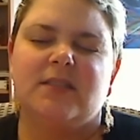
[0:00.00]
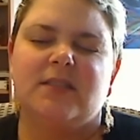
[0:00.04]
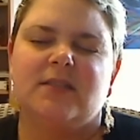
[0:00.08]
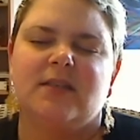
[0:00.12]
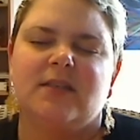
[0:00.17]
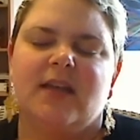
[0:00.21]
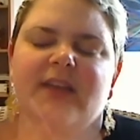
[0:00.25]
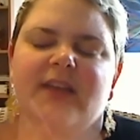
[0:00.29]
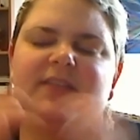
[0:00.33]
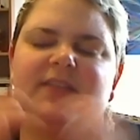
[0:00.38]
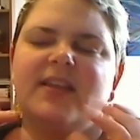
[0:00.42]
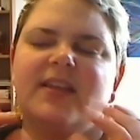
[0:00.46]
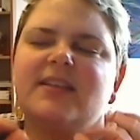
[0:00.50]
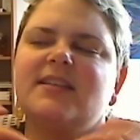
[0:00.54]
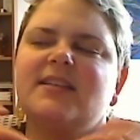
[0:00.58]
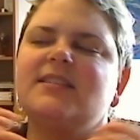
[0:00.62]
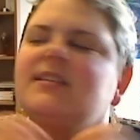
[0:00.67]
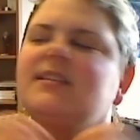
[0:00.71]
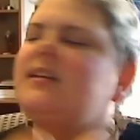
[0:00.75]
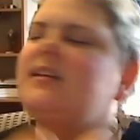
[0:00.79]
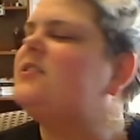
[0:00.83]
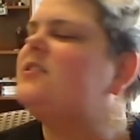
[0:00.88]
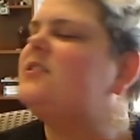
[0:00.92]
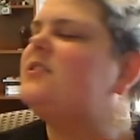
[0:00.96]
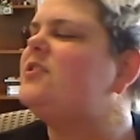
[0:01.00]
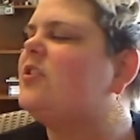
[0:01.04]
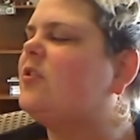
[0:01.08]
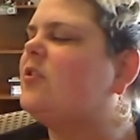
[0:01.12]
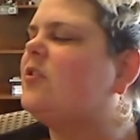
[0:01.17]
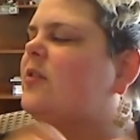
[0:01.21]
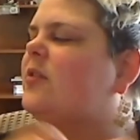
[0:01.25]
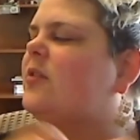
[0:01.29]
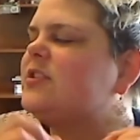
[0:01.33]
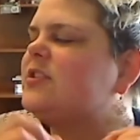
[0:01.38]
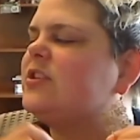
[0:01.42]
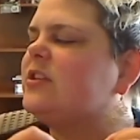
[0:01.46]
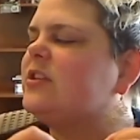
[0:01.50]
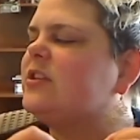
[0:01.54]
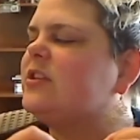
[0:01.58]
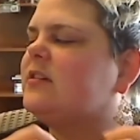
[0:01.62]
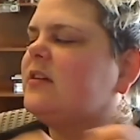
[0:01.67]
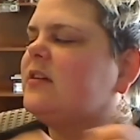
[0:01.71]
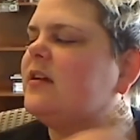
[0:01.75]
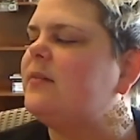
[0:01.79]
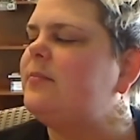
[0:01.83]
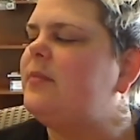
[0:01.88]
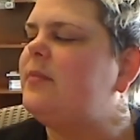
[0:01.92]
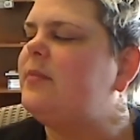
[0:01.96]
If that doesn't answer your question,
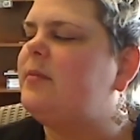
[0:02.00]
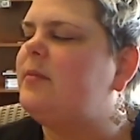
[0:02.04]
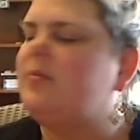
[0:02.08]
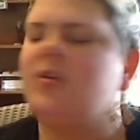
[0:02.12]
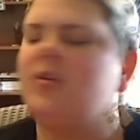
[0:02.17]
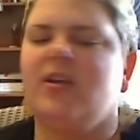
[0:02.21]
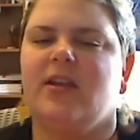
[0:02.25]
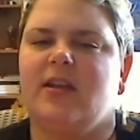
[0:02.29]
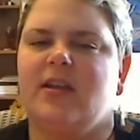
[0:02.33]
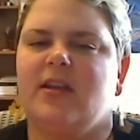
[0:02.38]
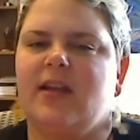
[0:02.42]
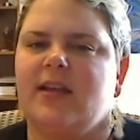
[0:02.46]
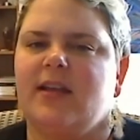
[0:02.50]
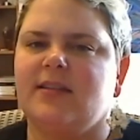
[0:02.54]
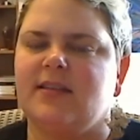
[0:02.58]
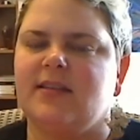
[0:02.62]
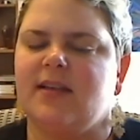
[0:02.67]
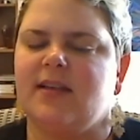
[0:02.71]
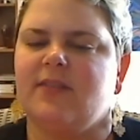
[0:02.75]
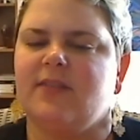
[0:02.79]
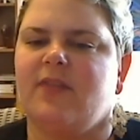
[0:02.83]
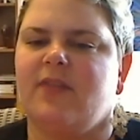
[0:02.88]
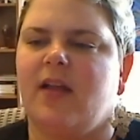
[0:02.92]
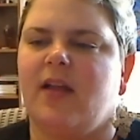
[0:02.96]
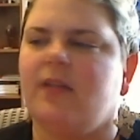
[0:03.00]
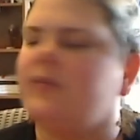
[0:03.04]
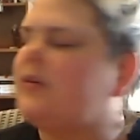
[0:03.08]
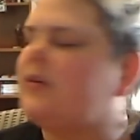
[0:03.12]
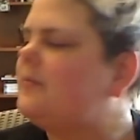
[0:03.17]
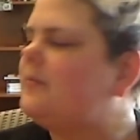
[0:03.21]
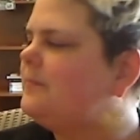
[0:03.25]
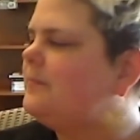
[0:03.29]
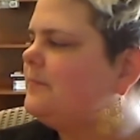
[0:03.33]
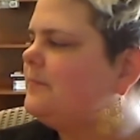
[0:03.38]
maybe you could ask a follow-up.